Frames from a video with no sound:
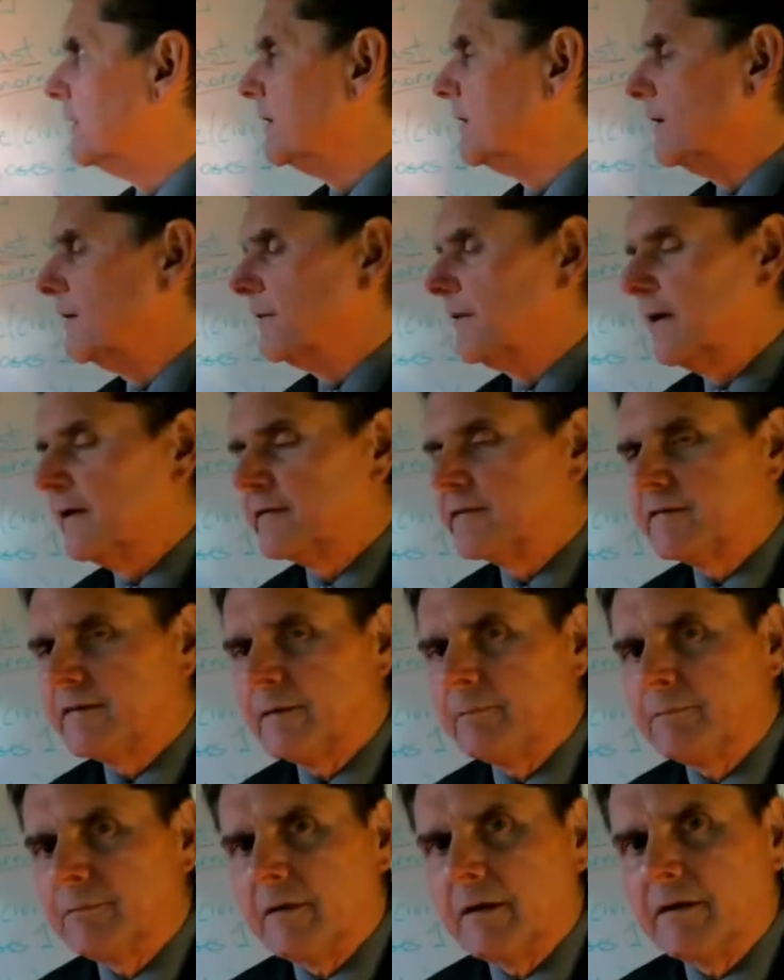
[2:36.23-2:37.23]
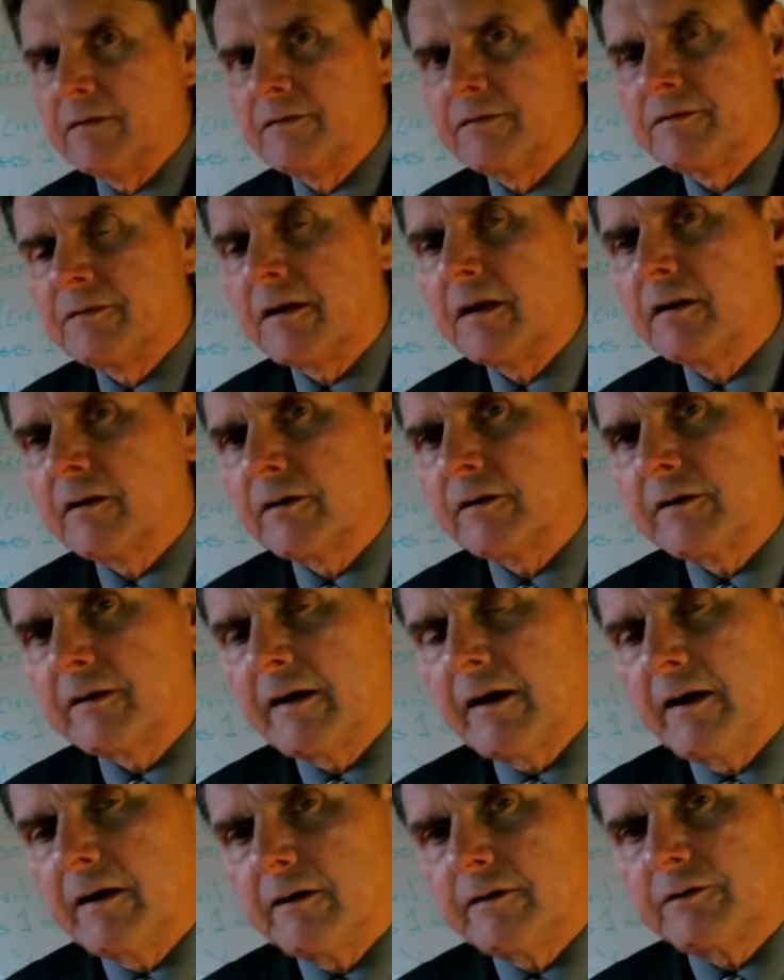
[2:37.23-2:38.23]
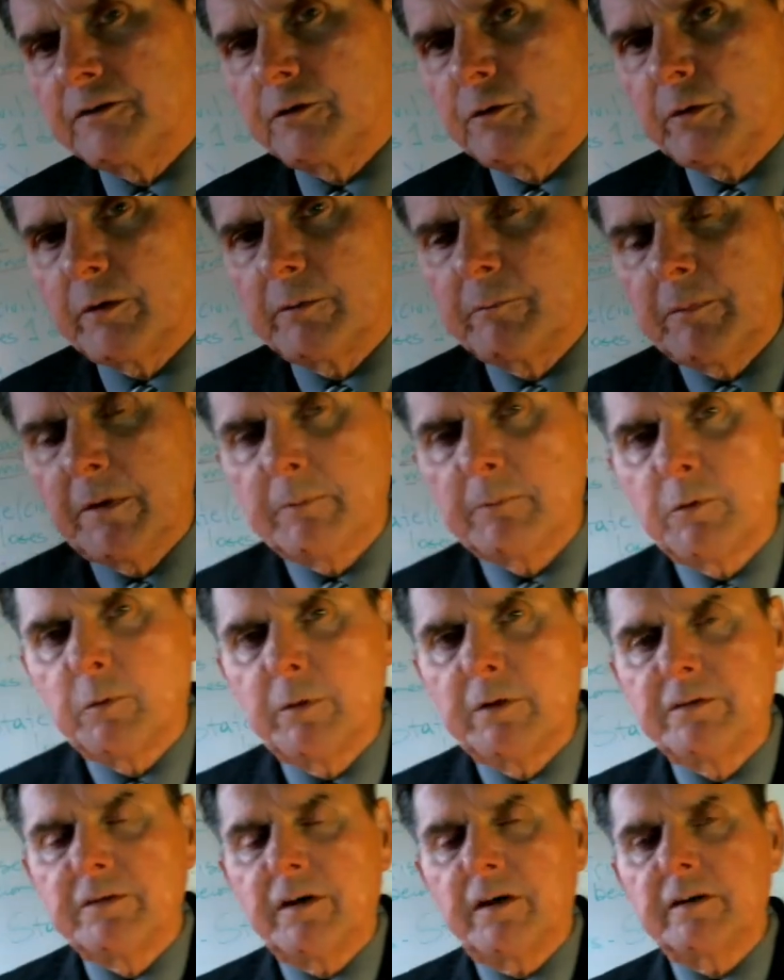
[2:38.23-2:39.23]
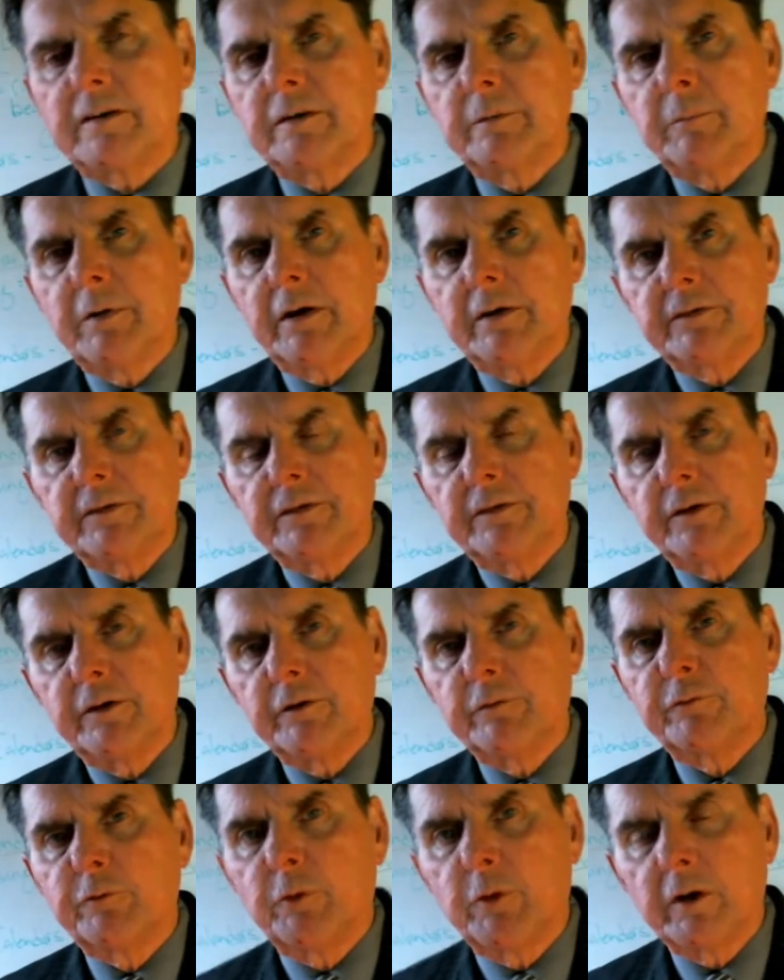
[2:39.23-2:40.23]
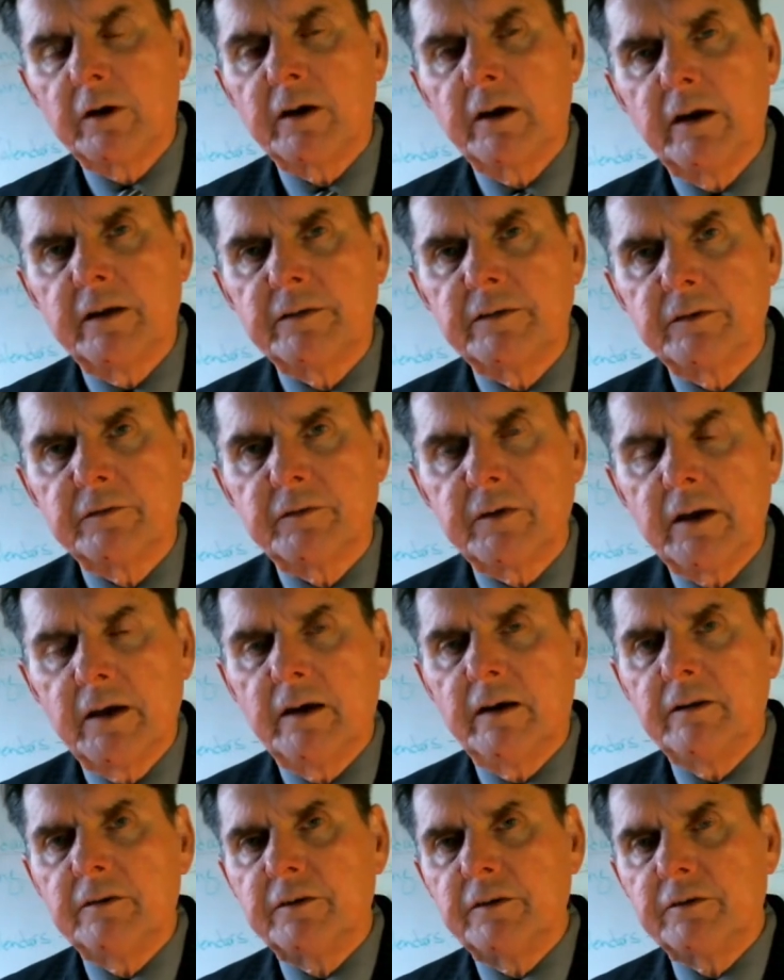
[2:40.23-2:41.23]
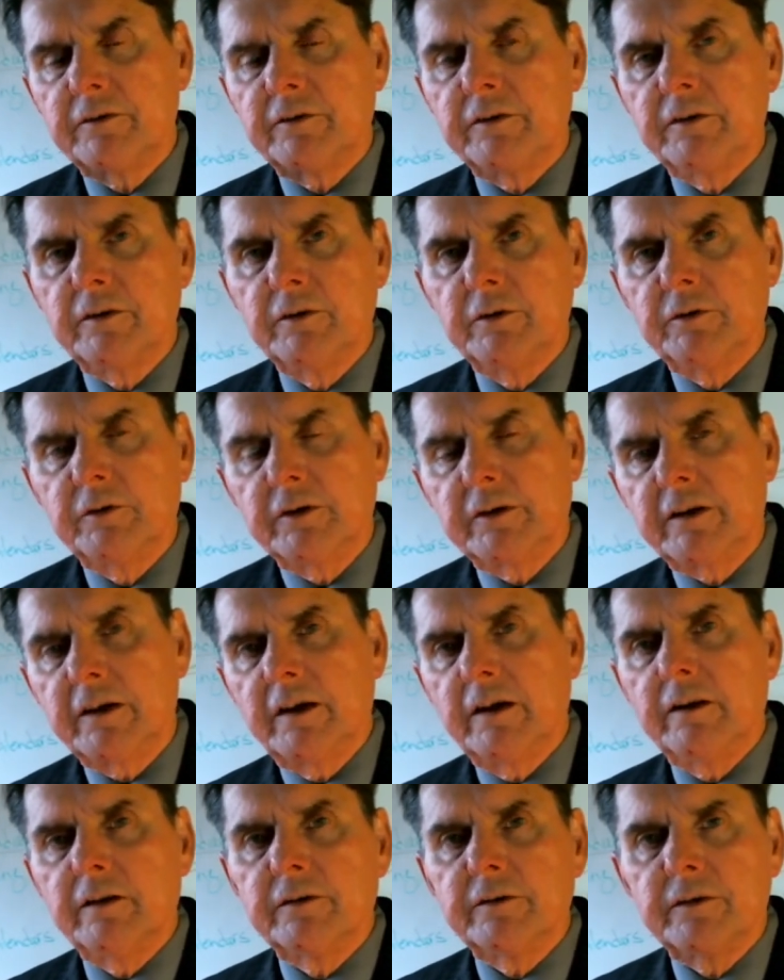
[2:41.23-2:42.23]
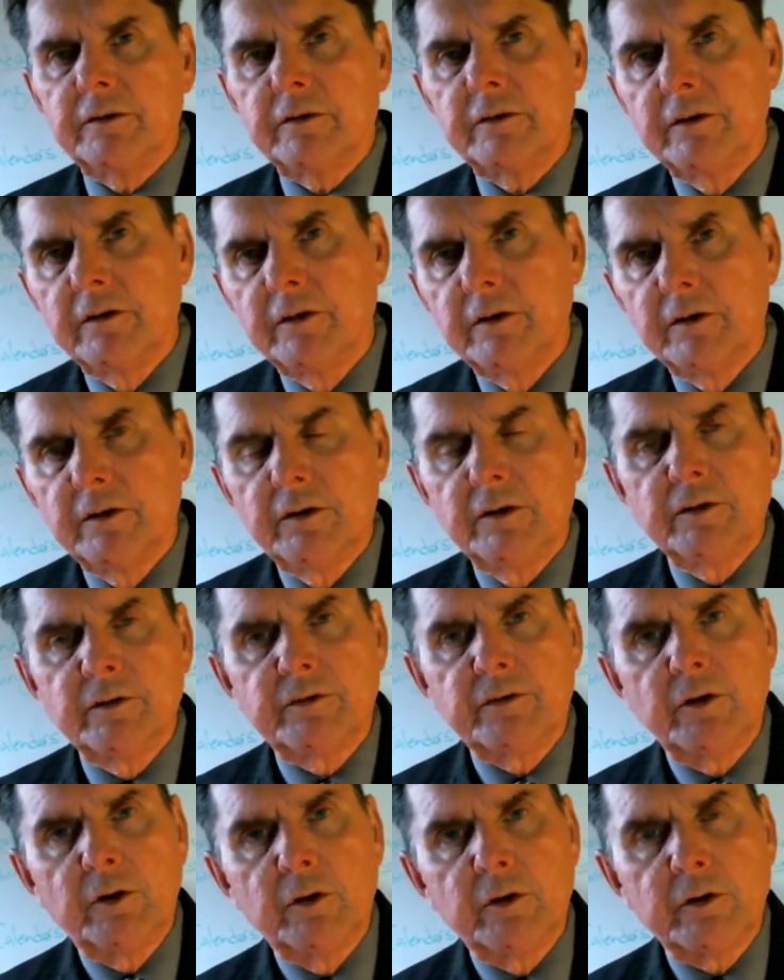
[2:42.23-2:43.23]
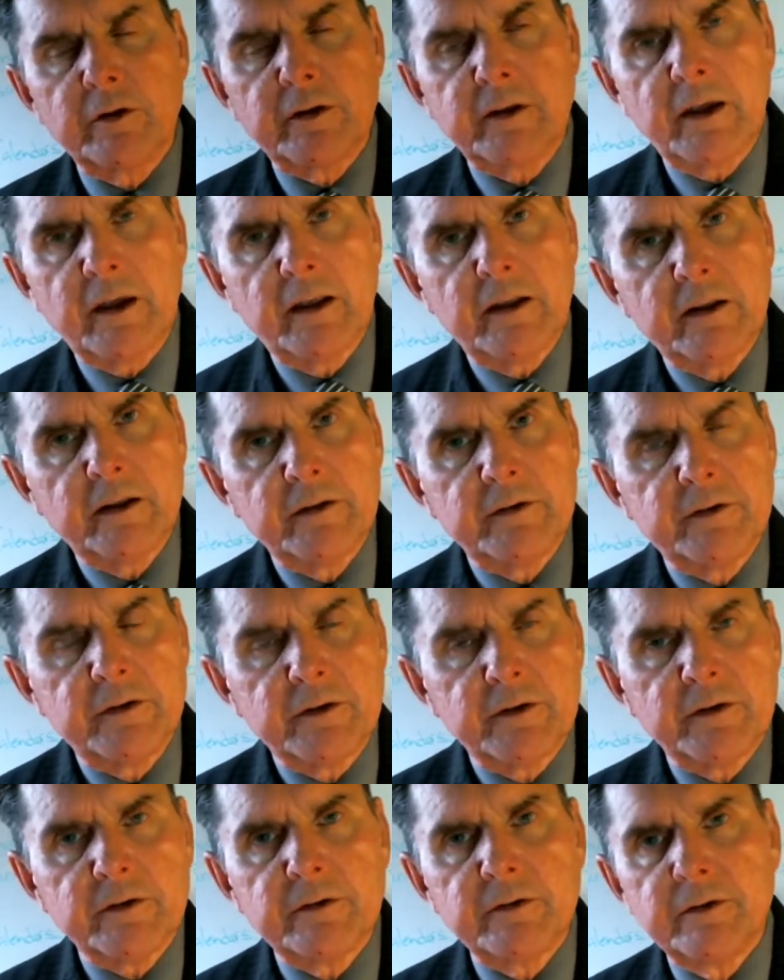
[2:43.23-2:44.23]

and that's a stellar calendar. Remember, we talked about that there are four kinds of calendars: a lunar calendar, solar calendar,